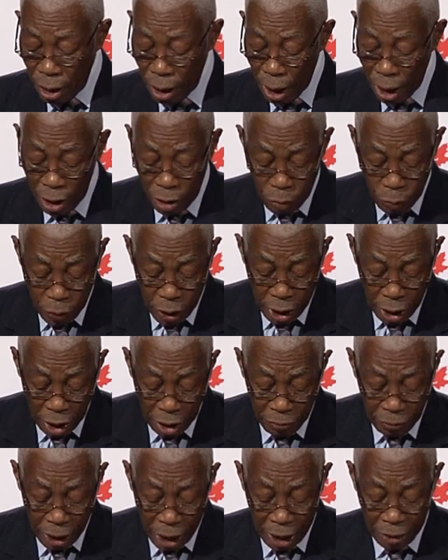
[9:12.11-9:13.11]
and we
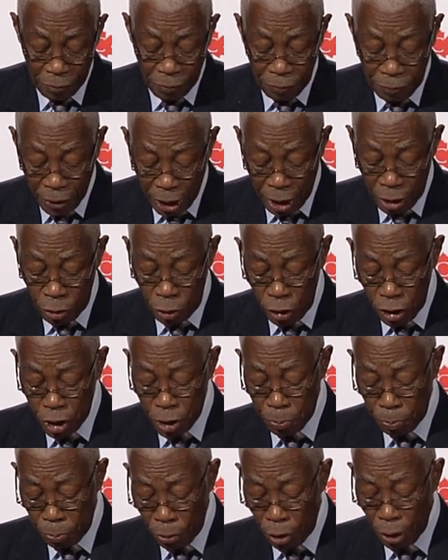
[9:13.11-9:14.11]
have at various
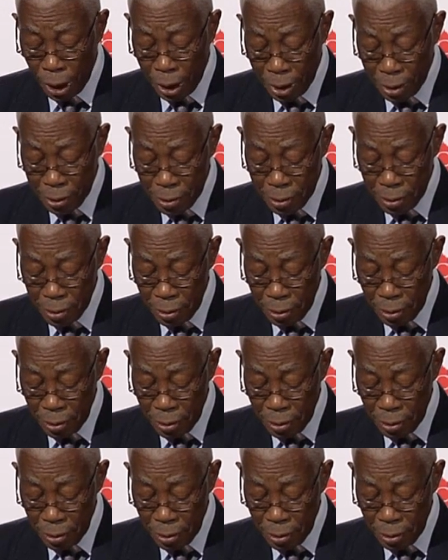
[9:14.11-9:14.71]
points